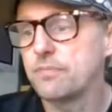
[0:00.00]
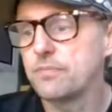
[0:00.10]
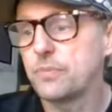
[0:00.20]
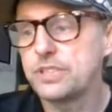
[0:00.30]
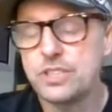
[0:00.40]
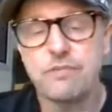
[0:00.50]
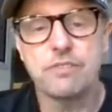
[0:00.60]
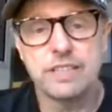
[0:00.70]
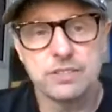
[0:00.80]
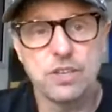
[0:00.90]
We
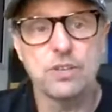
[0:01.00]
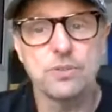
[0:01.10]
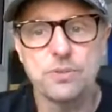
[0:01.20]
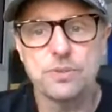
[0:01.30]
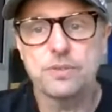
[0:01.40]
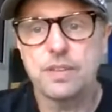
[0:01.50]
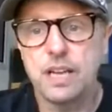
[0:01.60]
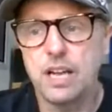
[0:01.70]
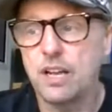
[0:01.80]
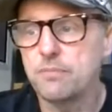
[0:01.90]
generally do.
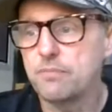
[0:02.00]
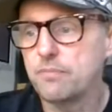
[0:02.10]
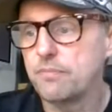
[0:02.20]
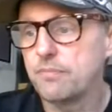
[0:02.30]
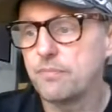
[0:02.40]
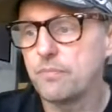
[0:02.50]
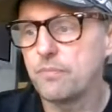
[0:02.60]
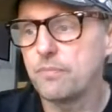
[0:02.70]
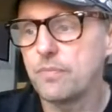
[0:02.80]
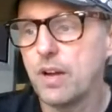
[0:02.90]

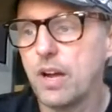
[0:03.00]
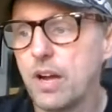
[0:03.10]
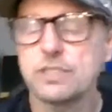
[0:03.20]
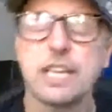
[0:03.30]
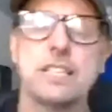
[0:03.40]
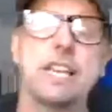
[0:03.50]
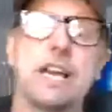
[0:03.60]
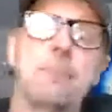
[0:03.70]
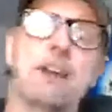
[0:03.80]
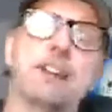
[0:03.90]
I'll tell you
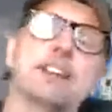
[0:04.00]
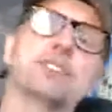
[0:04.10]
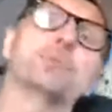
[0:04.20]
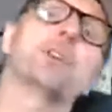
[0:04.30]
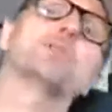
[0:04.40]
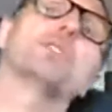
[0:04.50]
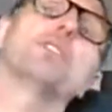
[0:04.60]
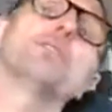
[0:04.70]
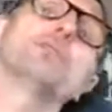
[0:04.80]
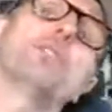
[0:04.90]
something about the National Health
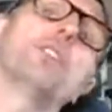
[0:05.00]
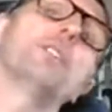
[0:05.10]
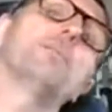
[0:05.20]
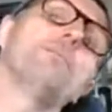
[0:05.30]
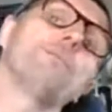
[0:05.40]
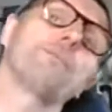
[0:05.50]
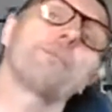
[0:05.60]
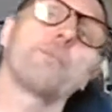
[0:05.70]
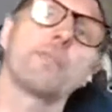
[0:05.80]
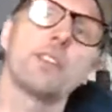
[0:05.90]
Service, right?
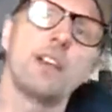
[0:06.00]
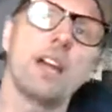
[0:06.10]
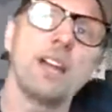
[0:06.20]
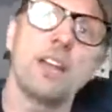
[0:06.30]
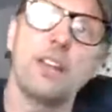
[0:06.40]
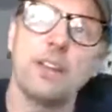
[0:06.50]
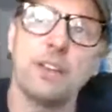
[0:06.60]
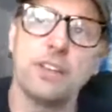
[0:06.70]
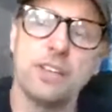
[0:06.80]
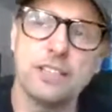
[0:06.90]

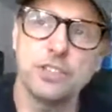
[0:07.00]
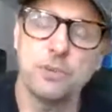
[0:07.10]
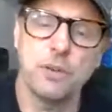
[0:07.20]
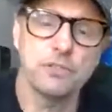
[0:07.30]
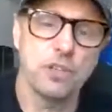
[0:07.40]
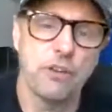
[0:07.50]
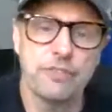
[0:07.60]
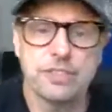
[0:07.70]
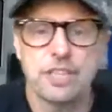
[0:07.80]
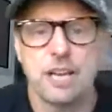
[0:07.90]
The National Health
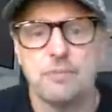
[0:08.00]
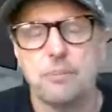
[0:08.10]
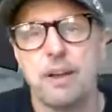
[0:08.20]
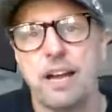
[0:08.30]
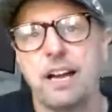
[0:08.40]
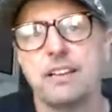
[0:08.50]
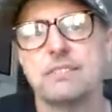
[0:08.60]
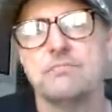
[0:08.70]
Service come about